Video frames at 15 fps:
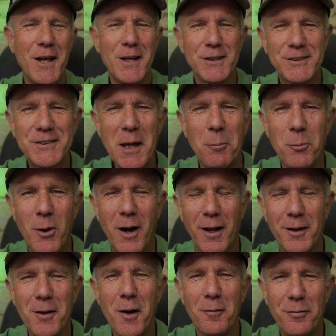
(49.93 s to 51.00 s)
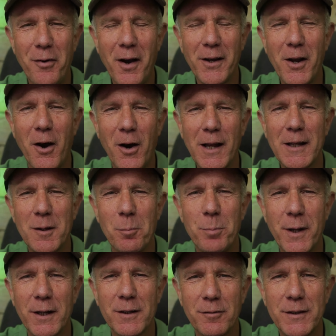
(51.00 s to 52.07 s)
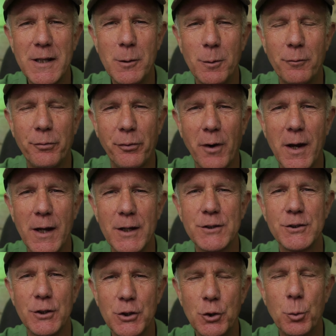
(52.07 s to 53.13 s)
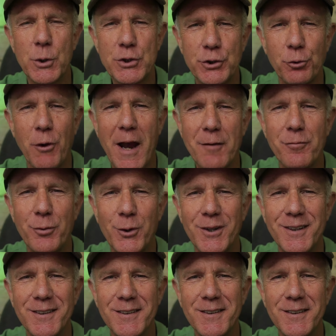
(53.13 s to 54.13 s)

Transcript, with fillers: Step 1. Find a highly competitive keyword phrase you wish to rank for.